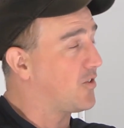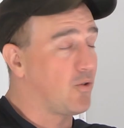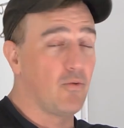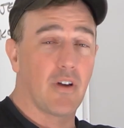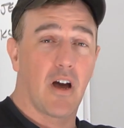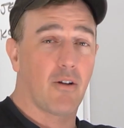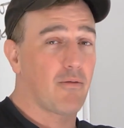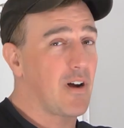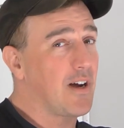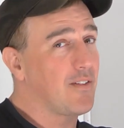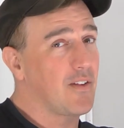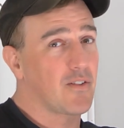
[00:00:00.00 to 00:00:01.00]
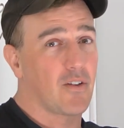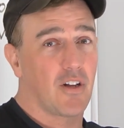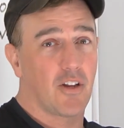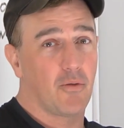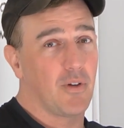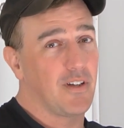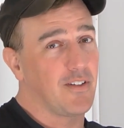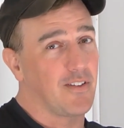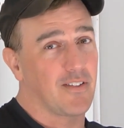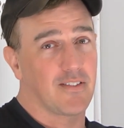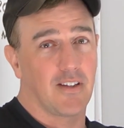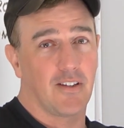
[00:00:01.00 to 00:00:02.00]
Do not ride this all the way into
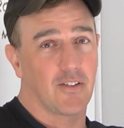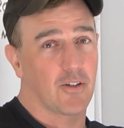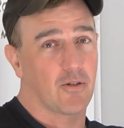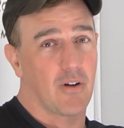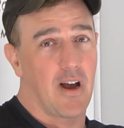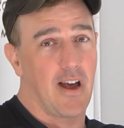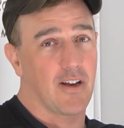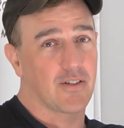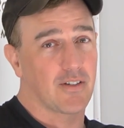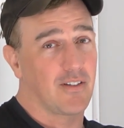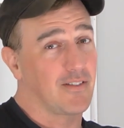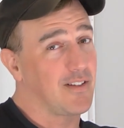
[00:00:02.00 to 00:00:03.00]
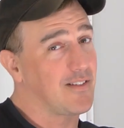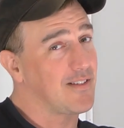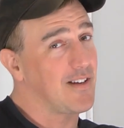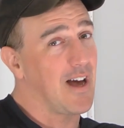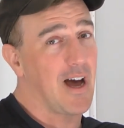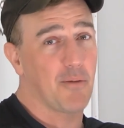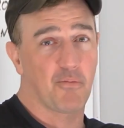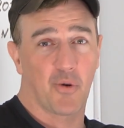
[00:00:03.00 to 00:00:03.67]
the scene of the crash, because it's not